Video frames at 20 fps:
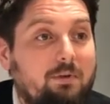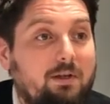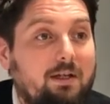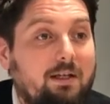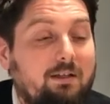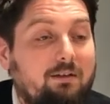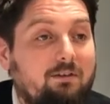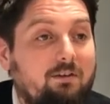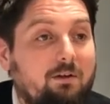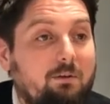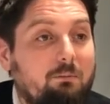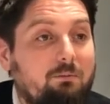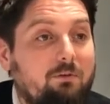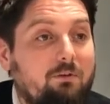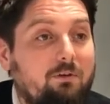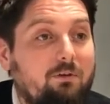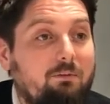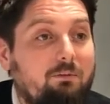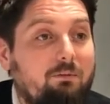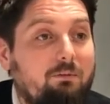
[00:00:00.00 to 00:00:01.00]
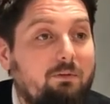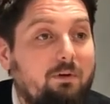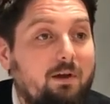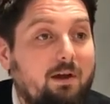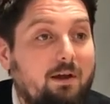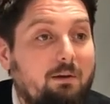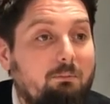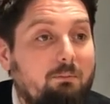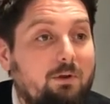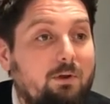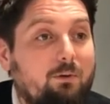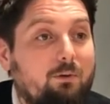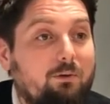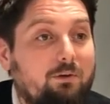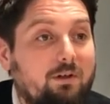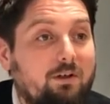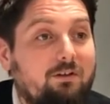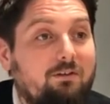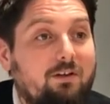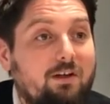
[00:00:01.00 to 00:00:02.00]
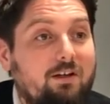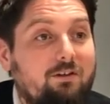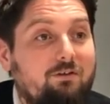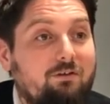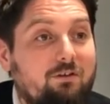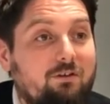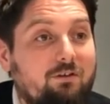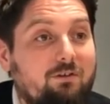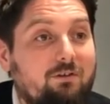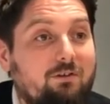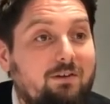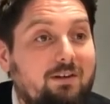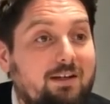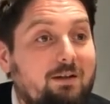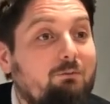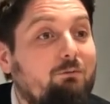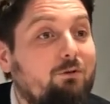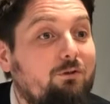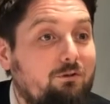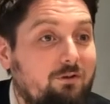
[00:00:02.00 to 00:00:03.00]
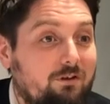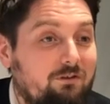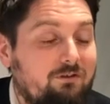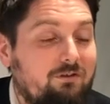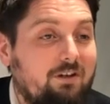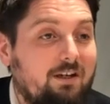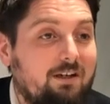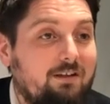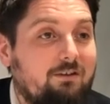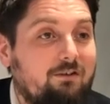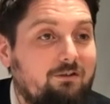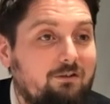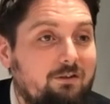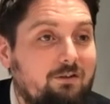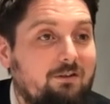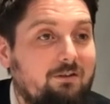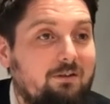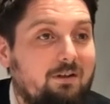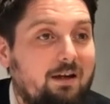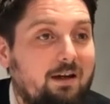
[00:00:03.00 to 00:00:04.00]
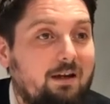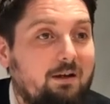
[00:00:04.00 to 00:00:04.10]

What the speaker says: In terms of the organisation, the infrastructure technician